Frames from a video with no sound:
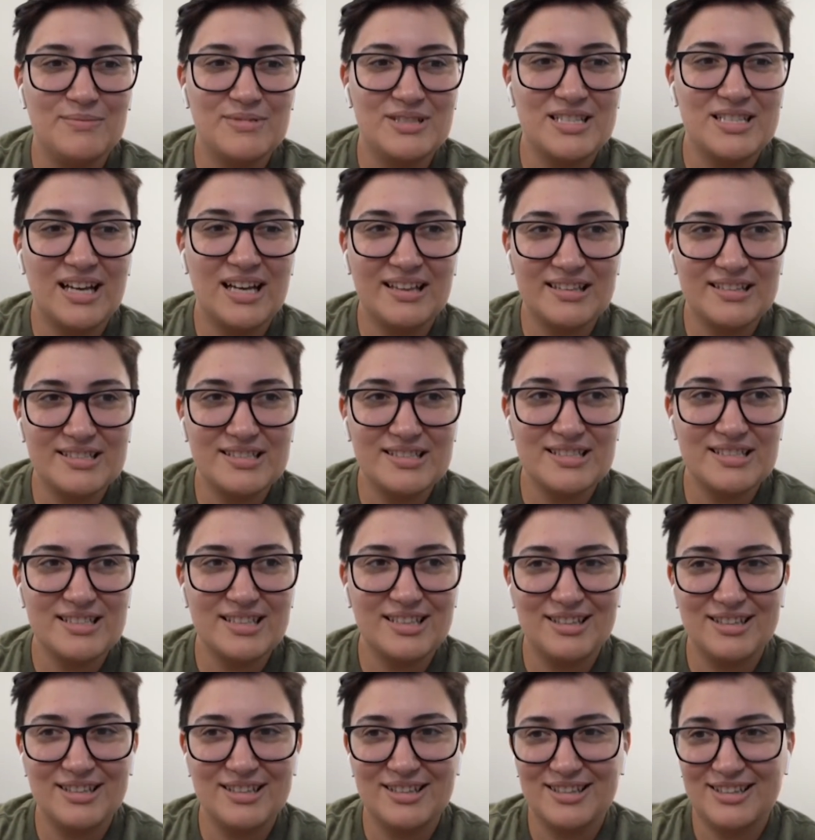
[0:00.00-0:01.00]
Tell us
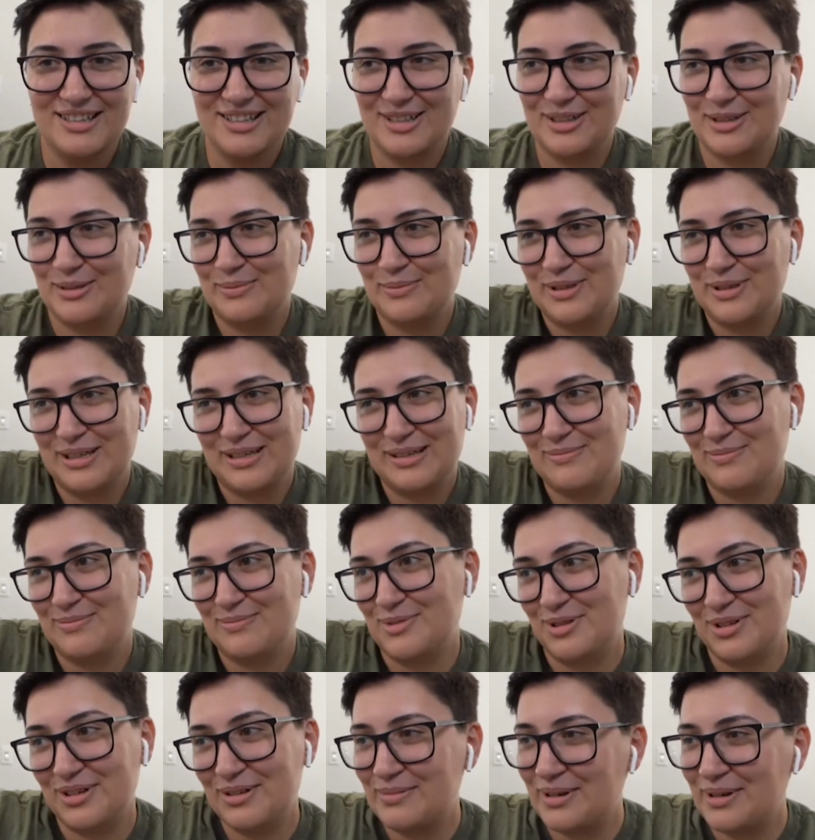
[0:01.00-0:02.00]
a little bit
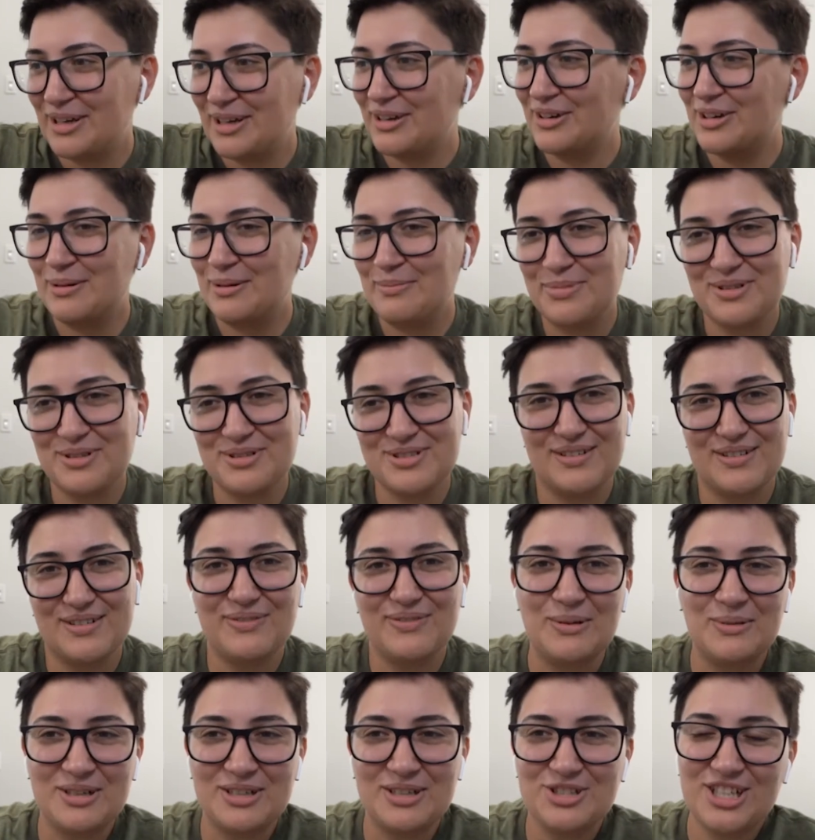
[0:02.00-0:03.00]
more about your numbers if
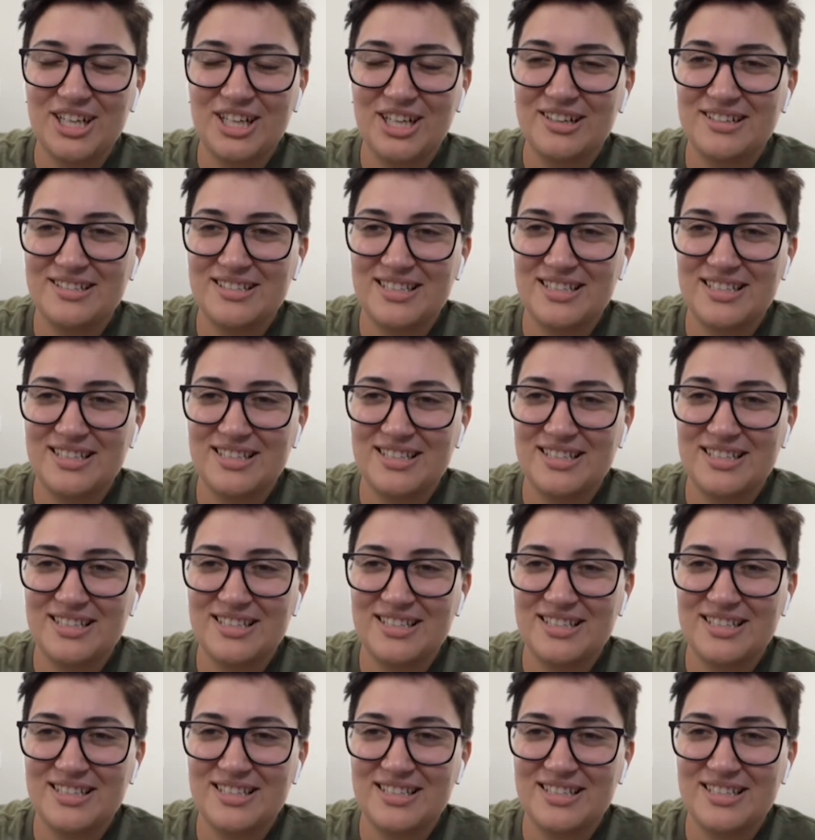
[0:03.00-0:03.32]
you want to share.